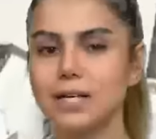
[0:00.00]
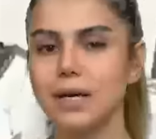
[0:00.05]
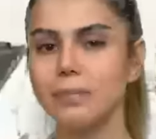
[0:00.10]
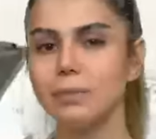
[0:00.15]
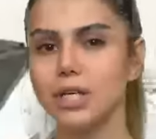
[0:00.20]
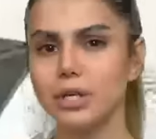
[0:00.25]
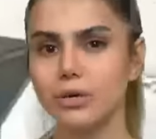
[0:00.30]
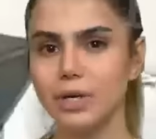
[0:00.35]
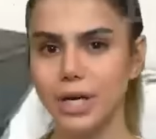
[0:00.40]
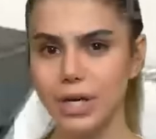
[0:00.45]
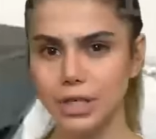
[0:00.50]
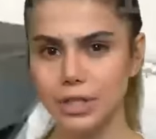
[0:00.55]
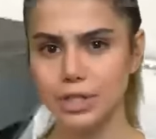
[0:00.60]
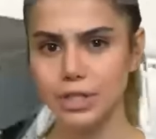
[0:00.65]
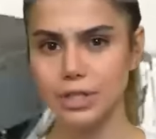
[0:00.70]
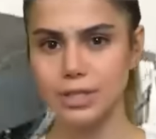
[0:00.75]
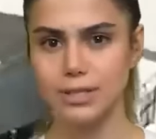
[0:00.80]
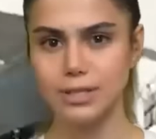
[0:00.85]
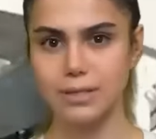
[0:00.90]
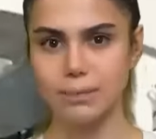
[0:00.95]

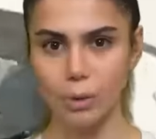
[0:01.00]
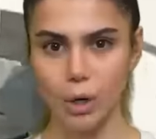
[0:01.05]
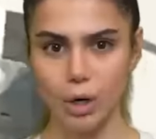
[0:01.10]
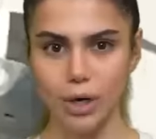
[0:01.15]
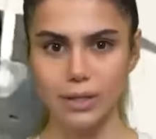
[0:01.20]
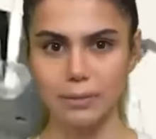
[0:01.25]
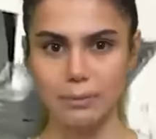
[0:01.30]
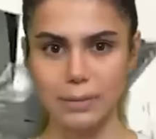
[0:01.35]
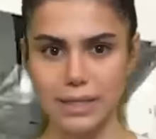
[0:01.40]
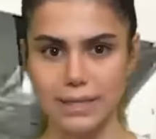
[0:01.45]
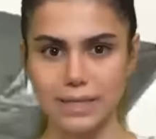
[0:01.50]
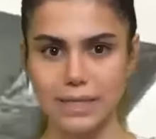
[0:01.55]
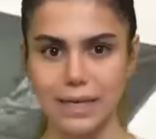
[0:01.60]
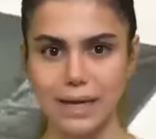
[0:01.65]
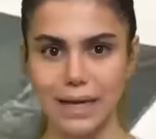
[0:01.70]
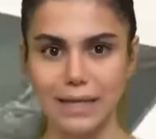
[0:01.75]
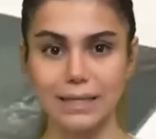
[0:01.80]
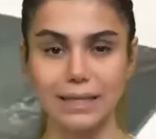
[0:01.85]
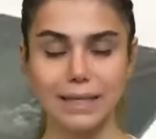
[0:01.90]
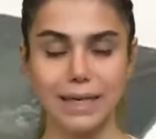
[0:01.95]
Communications Department
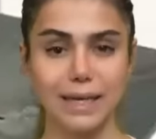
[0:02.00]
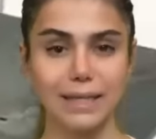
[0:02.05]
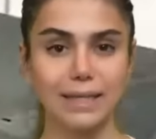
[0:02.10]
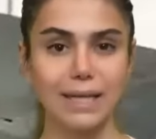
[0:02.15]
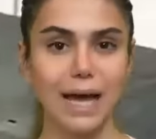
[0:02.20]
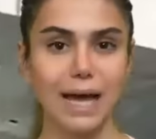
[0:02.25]
and gained